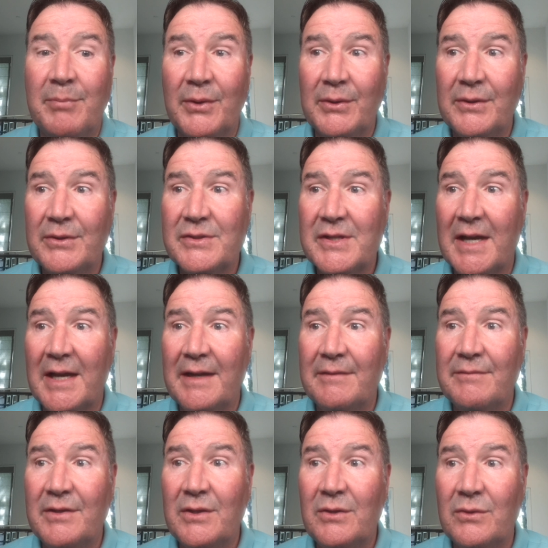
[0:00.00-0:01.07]
bird's-eye
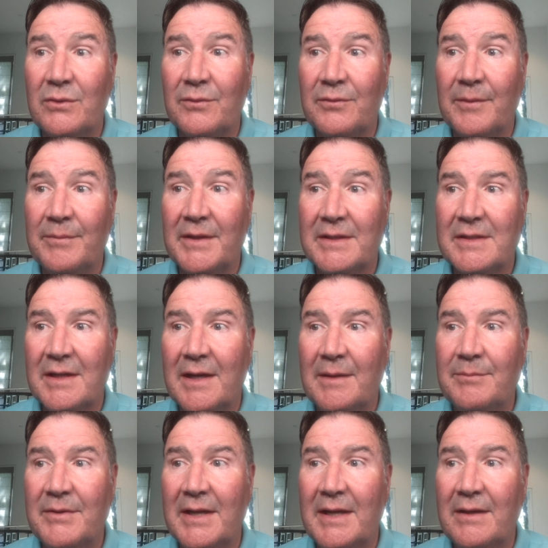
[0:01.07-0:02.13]
view from the
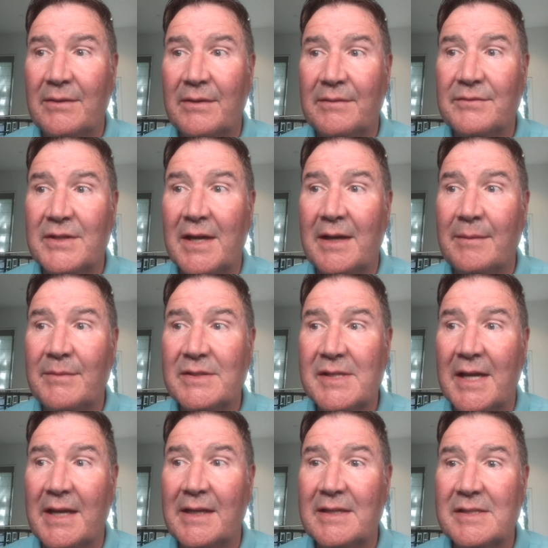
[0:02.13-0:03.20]
top down of Thomas
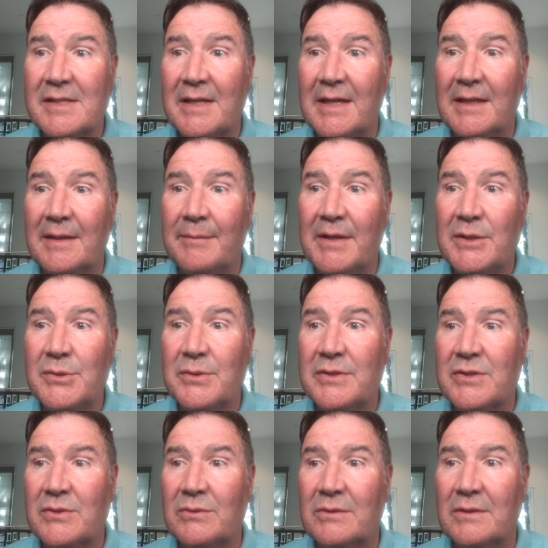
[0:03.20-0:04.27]
Edison Elementary
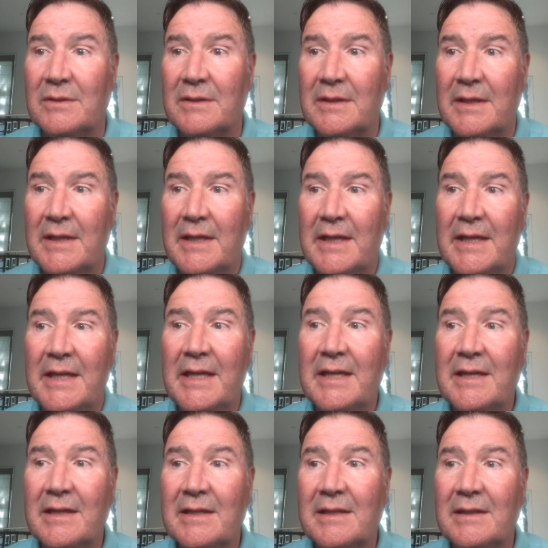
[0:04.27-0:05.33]
School. He
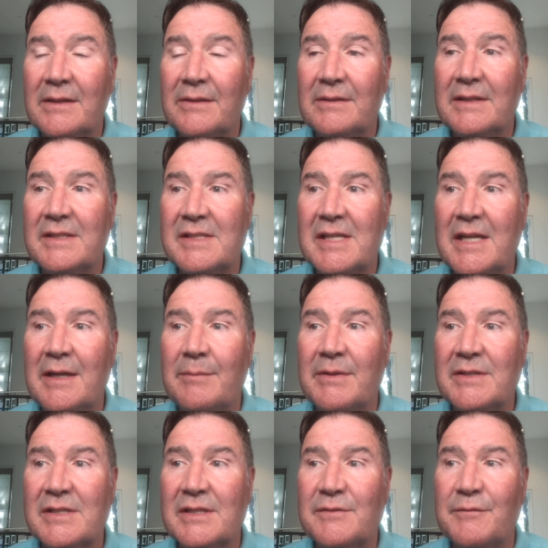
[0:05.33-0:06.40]
could clearly see
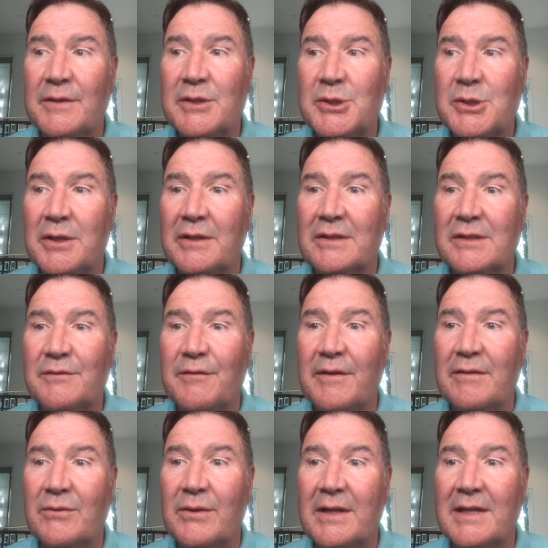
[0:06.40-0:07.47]
Mrs. Fitzgerald's
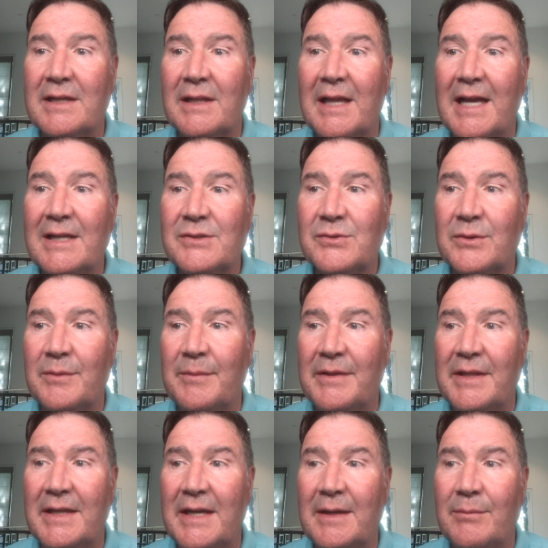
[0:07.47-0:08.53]
fifth-grade classroom
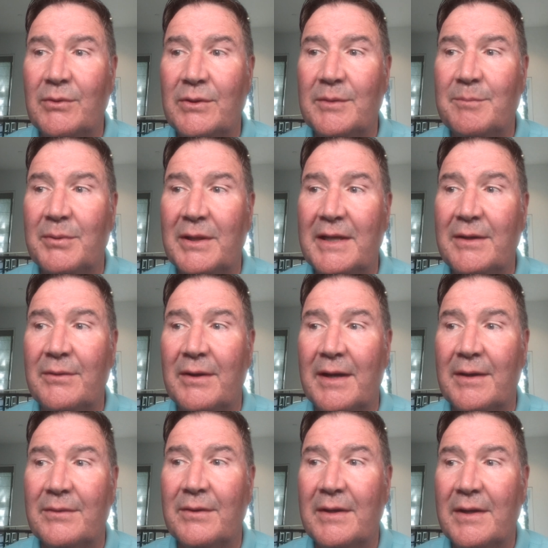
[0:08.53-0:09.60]
in the neighborhood
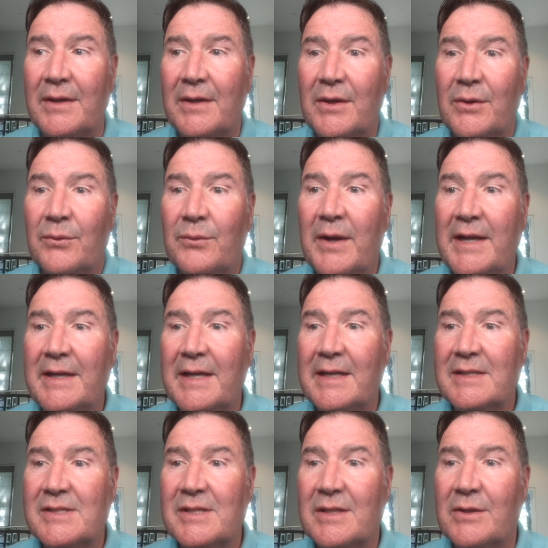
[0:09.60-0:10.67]
playground, right
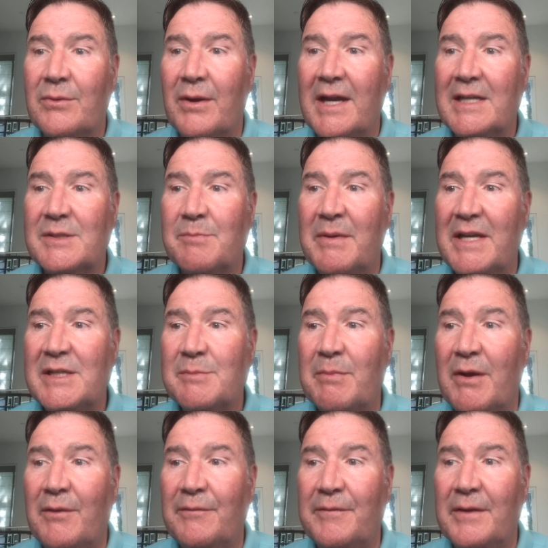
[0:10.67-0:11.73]
next to the grass
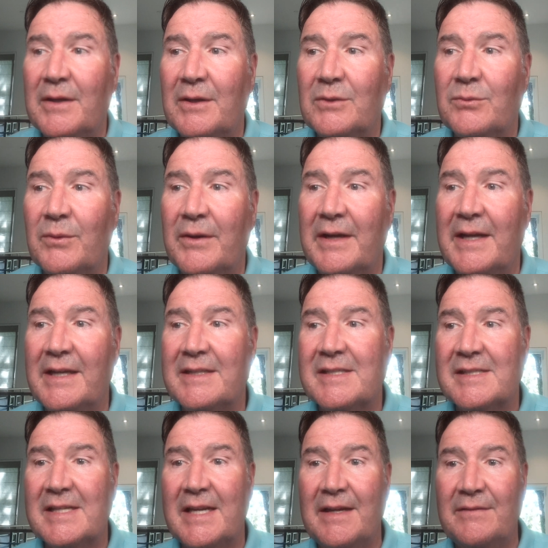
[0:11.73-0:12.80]
baseball field where he had
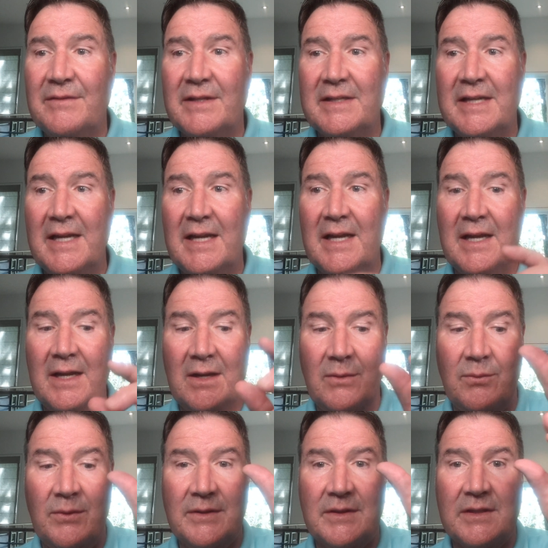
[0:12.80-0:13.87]
saved the day
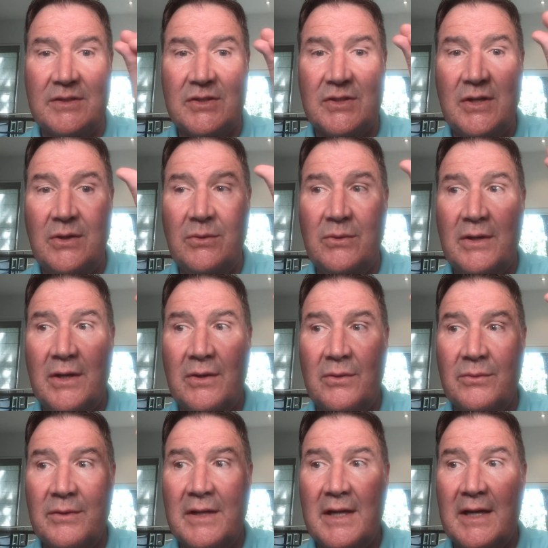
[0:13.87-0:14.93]
with the snow
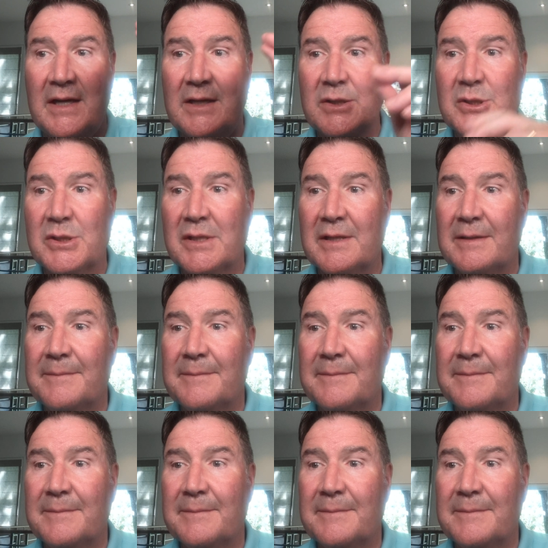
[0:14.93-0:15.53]
cone catch.